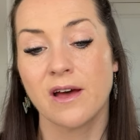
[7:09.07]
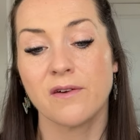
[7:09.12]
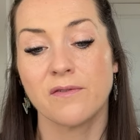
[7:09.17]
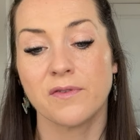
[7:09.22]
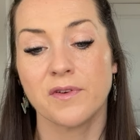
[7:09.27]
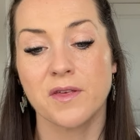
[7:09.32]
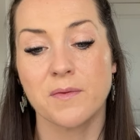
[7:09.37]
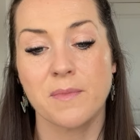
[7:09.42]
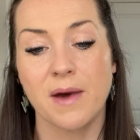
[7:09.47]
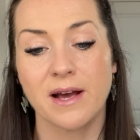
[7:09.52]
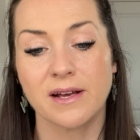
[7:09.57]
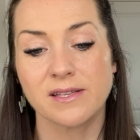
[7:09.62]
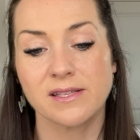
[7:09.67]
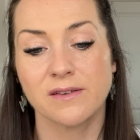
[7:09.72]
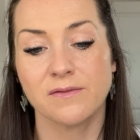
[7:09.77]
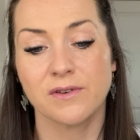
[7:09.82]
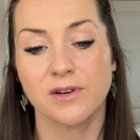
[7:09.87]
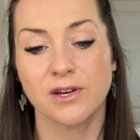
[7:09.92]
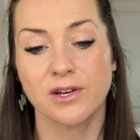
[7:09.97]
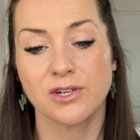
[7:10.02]
For the
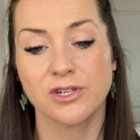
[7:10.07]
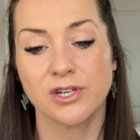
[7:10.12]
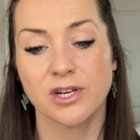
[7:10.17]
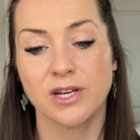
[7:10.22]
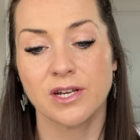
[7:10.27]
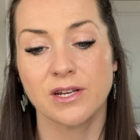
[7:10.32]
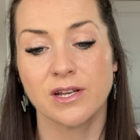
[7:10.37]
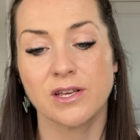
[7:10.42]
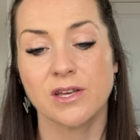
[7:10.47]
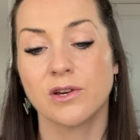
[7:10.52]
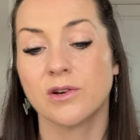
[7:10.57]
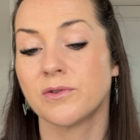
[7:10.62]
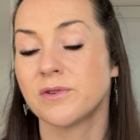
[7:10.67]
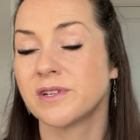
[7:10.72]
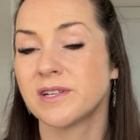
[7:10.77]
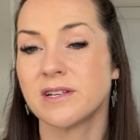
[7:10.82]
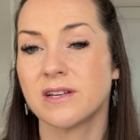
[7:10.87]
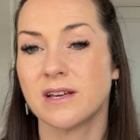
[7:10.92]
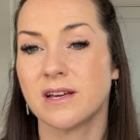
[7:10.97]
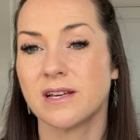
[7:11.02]
maxi version, you're going
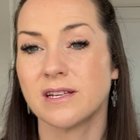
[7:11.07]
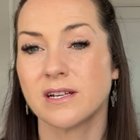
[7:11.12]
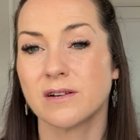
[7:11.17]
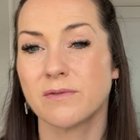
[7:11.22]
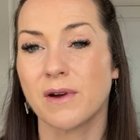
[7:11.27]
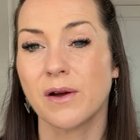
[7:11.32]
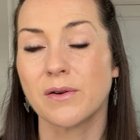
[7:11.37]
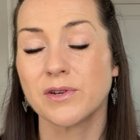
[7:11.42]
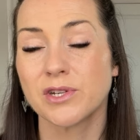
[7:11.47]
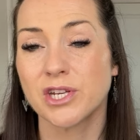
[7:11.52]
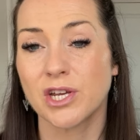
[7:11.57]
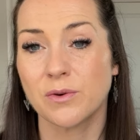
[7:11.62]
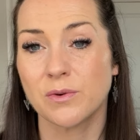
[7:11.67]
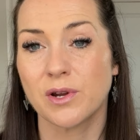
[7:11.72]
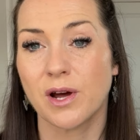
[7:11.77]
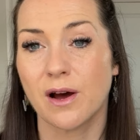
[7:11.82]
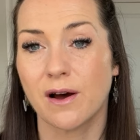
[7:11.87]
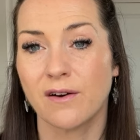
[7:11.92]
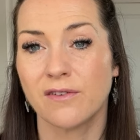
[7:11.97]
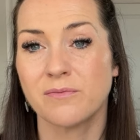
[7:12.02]
to need around two and
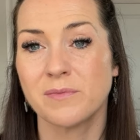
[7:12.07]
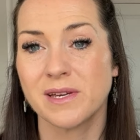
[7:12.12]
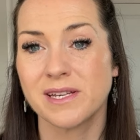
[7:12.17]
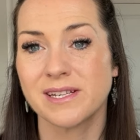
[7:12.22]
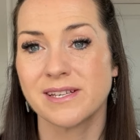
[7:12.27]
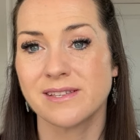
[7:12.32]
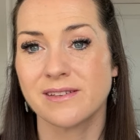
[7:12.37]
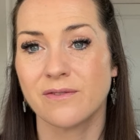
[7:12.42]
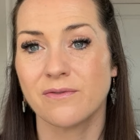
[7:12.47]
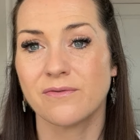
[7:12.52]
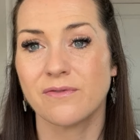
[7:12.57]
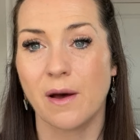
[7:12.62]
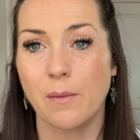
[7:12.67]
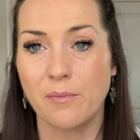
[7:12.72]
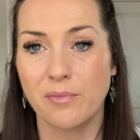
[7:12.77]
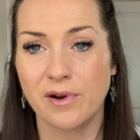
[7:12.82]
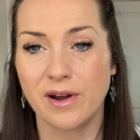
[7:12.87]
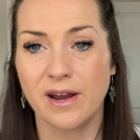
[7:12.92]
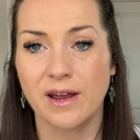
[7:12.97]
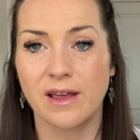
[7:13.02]
a half meters of
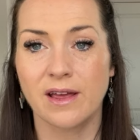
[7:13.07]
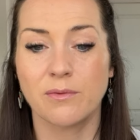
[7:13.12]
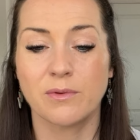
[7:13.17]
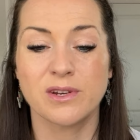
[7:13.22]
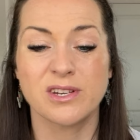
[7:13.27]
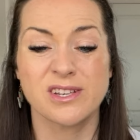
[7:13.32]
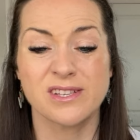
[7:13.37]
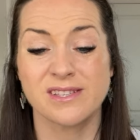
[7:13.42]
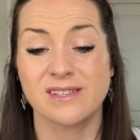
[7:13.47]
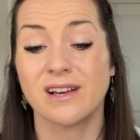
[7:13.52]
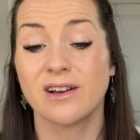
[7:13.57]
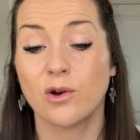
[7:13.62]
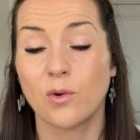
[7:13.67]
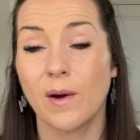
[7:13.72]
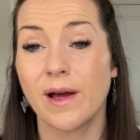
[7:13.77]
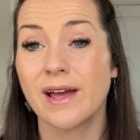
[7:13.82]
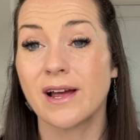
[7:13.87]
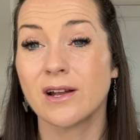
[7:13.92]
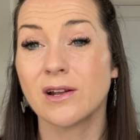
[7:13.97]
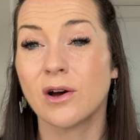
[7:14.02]
fabric, which is
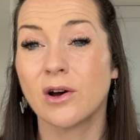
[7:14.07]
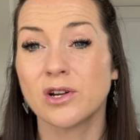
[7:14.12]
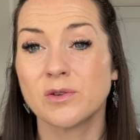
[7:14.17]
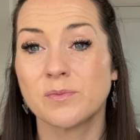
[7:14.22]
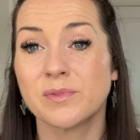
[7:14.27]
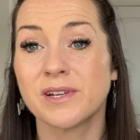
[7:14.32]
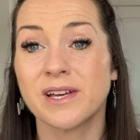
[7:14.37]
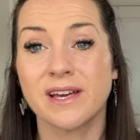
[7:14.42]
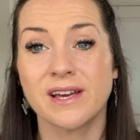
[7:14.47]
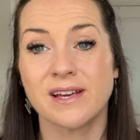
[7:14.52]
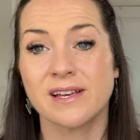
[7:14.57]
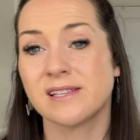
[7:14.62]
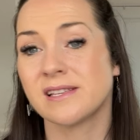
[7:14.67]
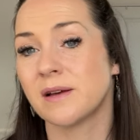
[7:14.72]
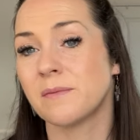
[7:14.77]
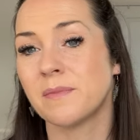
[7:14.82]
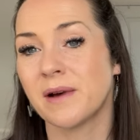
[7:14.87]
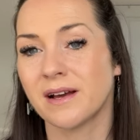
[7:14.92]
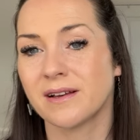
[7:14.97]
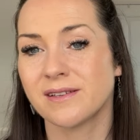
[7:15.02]
quite a lot, but it is a
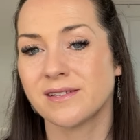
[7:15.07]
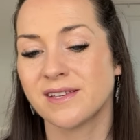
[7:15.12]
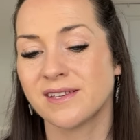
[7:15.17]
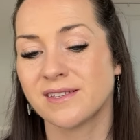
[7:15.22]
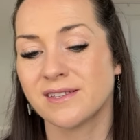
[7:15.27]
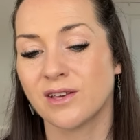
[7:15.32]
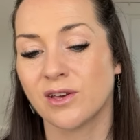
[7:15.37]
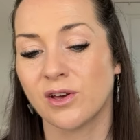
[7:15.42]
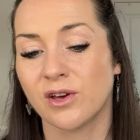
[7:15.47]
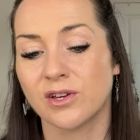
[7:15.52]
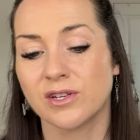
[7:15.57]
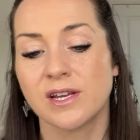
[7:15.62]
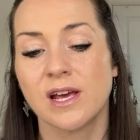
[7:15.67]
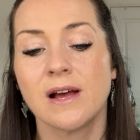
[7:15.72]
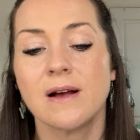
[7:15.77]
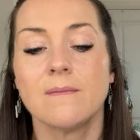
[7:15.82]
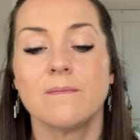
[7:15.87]
maxi skirt.